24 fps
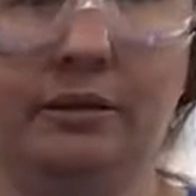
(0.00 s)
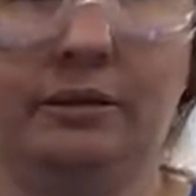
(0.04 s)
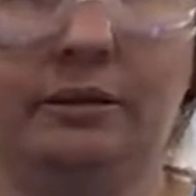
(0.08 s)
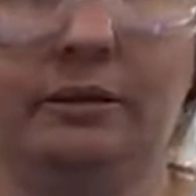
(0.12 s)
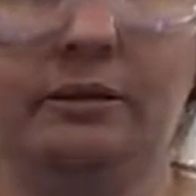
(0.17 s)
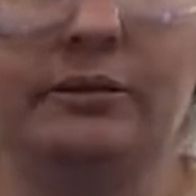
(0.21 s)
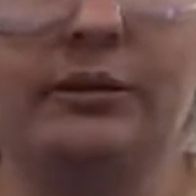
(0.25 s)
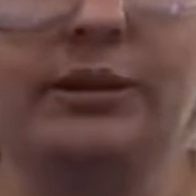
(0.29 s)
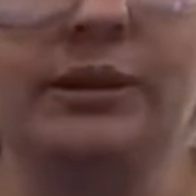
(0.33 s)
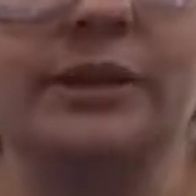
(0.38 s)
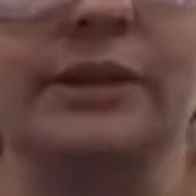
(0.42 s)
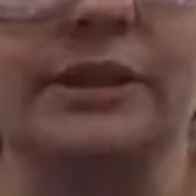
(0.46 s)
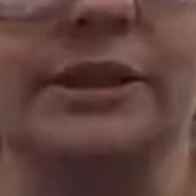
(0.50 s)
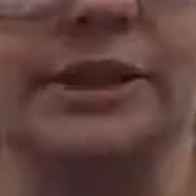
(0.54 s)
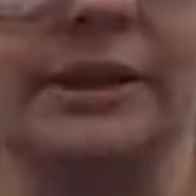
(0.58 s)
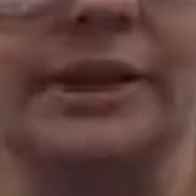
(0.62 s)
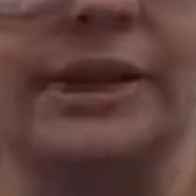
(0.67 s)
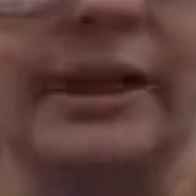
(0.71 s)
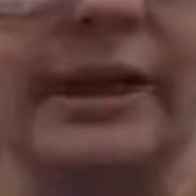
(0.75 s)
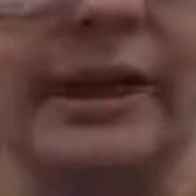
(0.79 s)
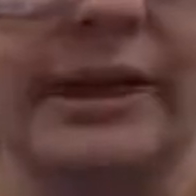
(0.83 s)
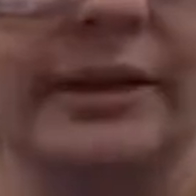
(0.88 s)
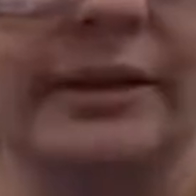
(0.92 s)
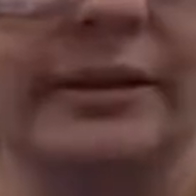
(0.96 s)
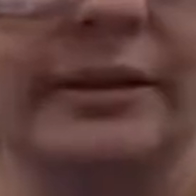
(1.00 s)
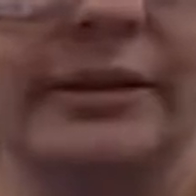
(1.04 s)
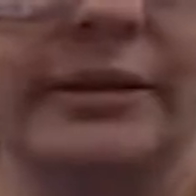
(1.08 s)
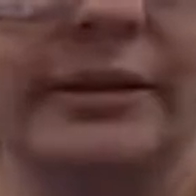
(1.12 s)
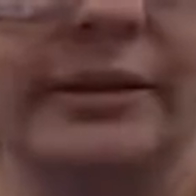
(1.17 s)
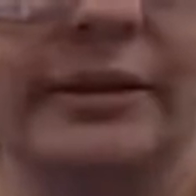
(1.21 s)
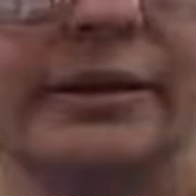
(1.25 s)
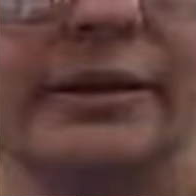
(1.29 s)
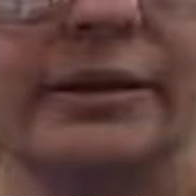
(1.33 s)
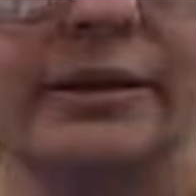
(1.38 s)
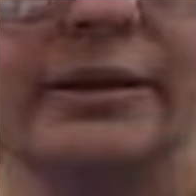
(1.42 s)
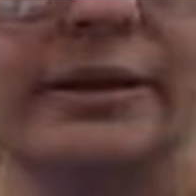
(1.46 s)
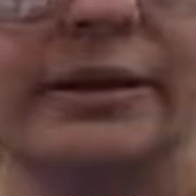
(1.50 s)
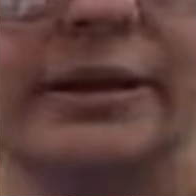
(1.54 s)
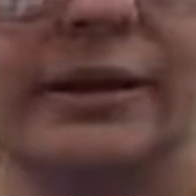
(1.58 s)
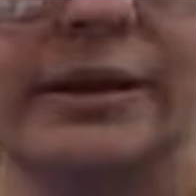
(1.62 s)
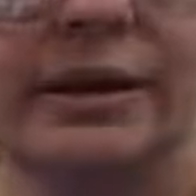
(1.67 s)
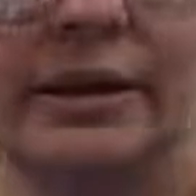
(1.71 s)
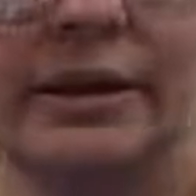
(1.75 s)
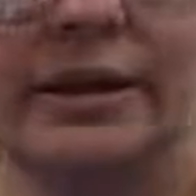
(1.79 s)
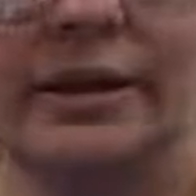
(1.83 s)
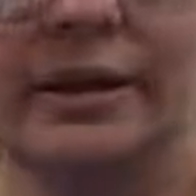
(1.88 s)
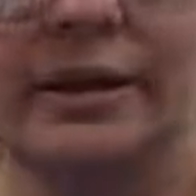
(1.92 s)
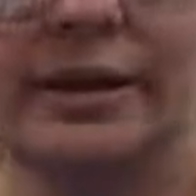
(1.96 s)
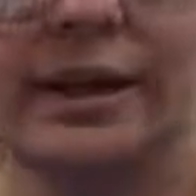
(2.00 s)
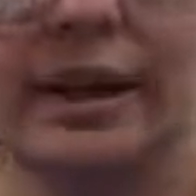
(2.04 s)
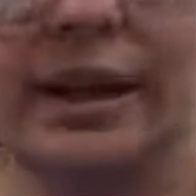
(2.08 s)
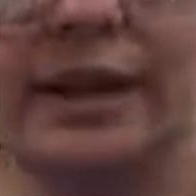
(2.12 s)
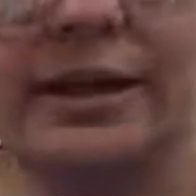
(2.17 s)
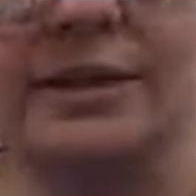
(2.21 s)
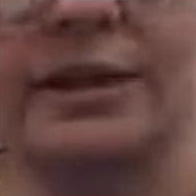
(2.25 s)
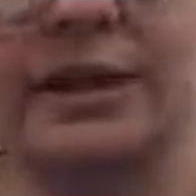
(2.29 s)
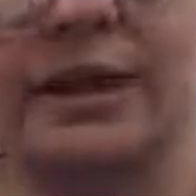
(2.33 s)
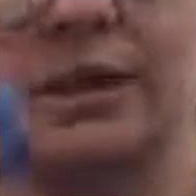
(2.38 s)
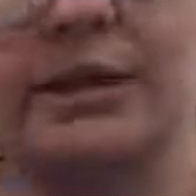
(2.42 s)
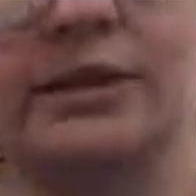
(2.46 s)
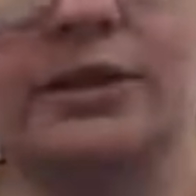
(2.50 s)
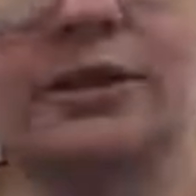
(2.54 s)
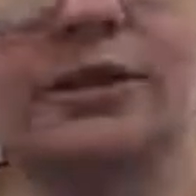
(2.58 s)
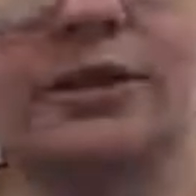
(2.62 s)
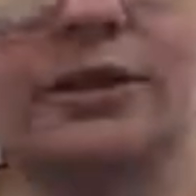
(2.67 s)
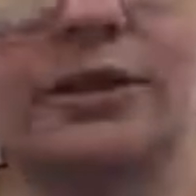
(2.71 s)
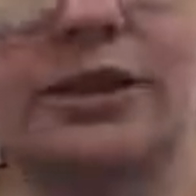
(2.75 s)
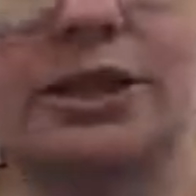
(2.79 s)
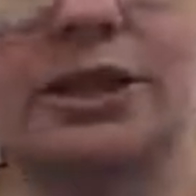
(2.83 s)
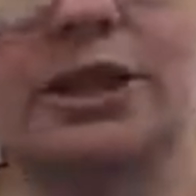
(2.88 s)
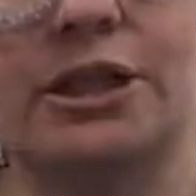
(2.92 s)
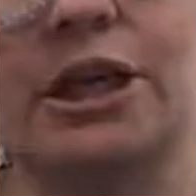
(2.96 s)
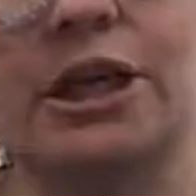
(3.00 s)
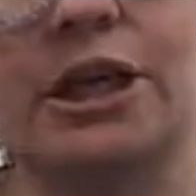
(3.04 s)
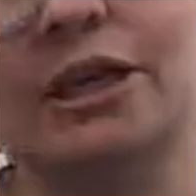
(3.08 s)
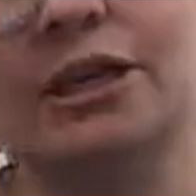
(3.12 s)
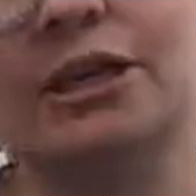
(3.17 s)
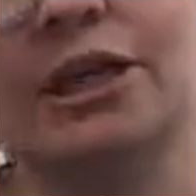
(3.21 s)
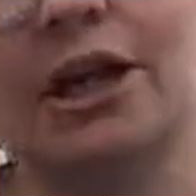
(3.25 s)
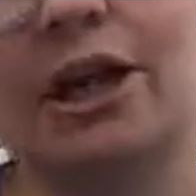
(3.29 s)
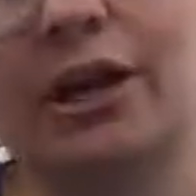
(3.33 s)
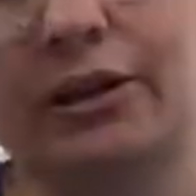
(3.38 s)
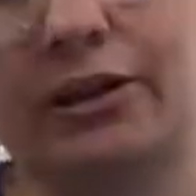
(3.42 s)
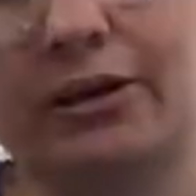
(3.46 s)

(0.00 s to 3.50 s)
You can see that. and it's going to start to change color